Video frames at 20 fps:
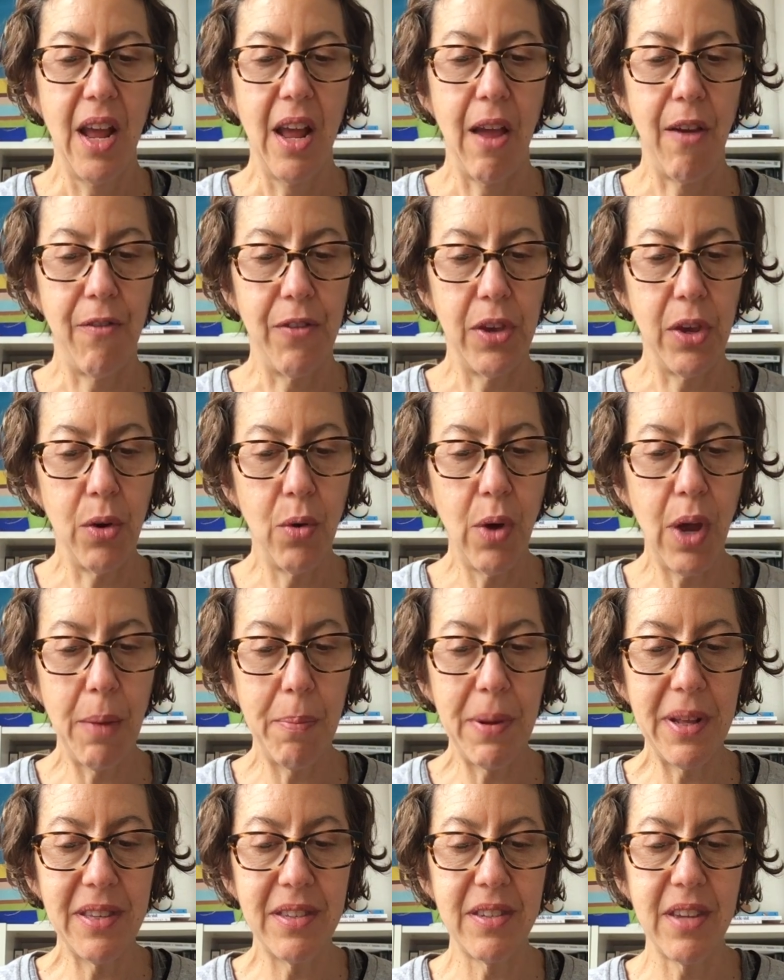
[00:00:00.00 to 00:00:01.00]
If you had
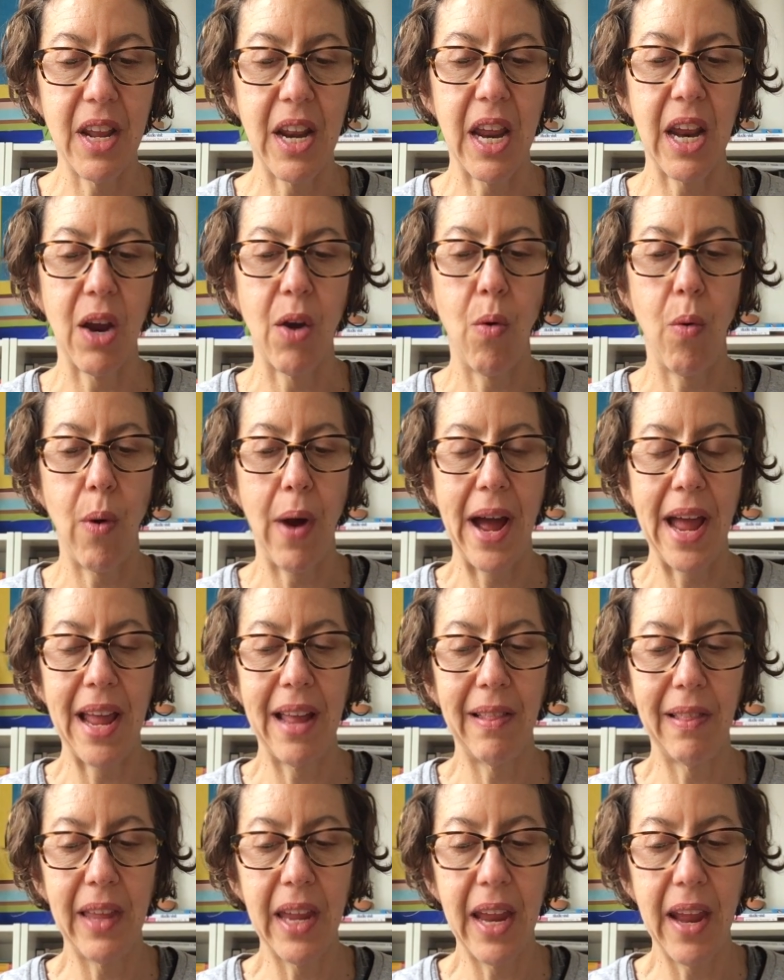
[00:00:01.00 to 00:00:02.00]
been sitting
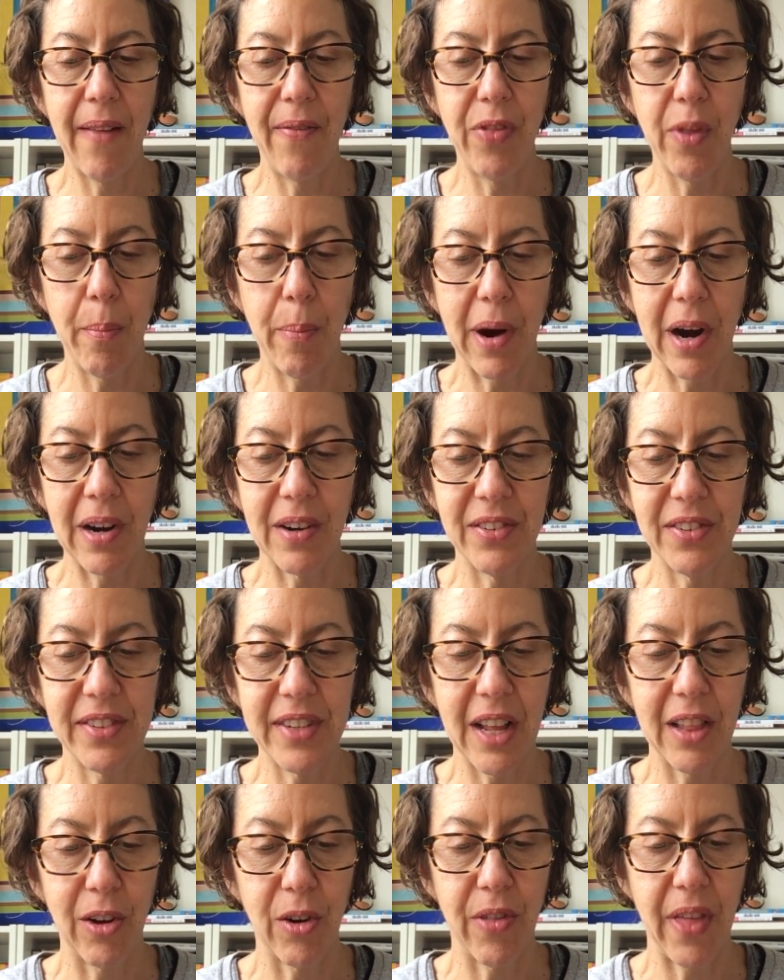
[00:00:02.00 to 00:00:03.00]
quietly in the barn
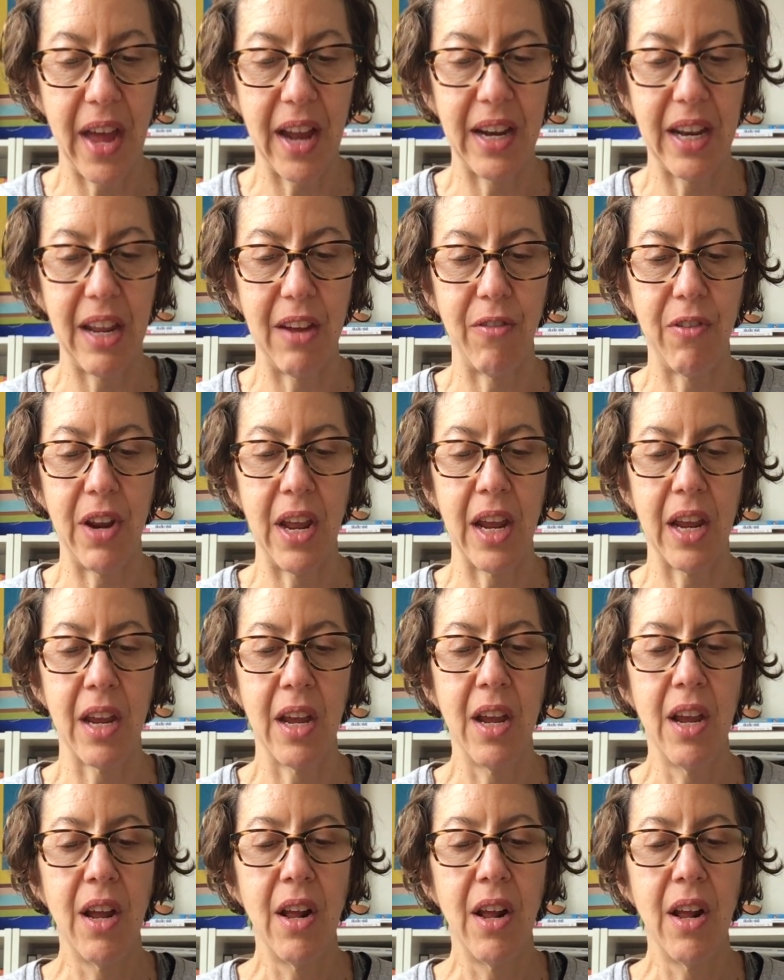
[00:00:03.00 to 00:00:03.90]
cellar that evening,